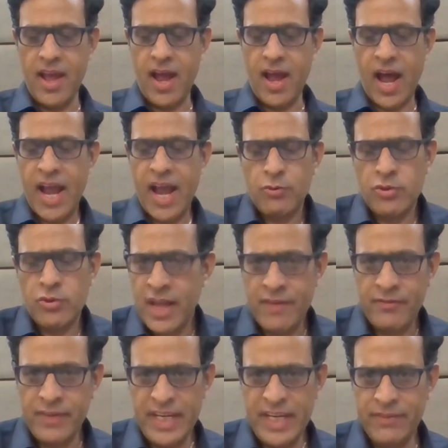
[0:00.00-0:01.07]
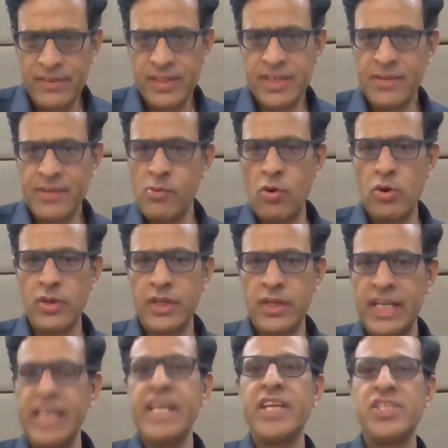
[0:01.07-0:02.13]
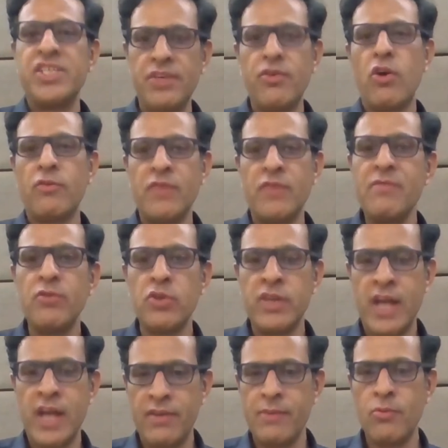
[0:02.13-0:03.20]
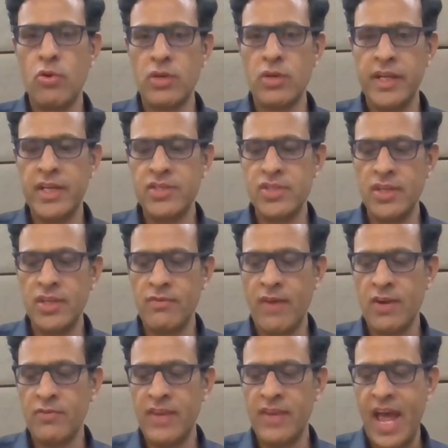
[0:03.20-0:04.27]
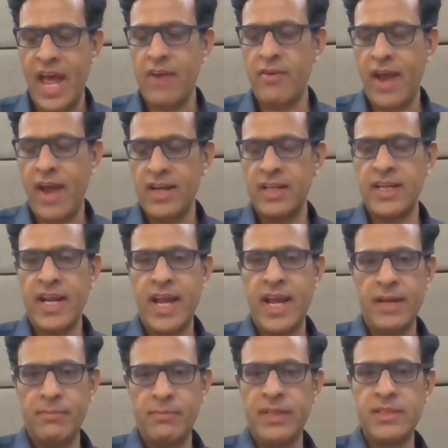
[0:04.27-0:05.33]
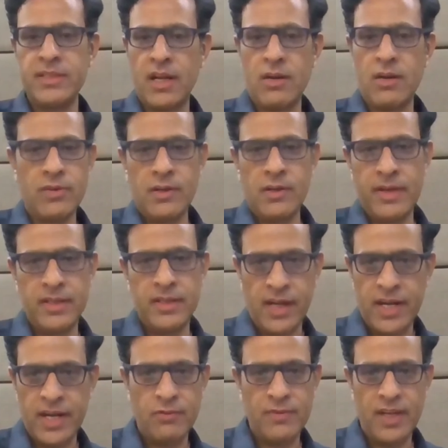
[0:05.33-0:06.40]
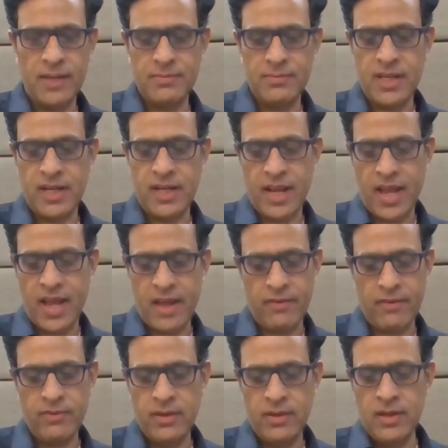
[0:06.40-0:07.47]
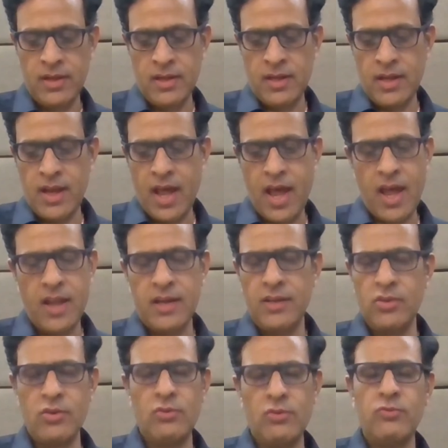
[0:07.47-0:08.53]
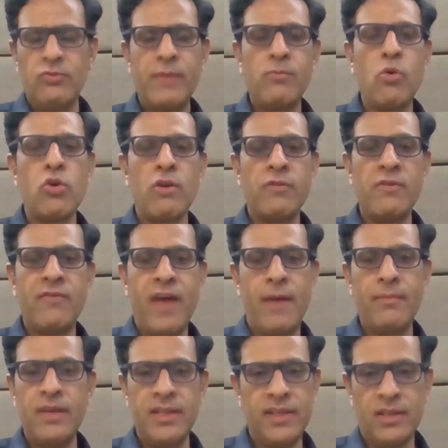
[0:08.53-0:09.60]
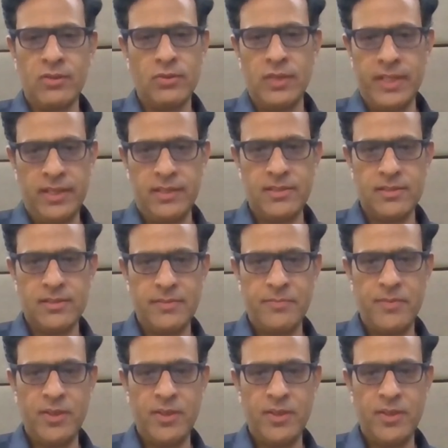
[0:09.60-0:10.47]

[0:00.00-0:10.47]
I wouldn't have even remotely achieved, or we wouldn't have remotely achieved what we have hadn't I had been surrounded by the kind of teams that I have. And we are more of a family than colleagues.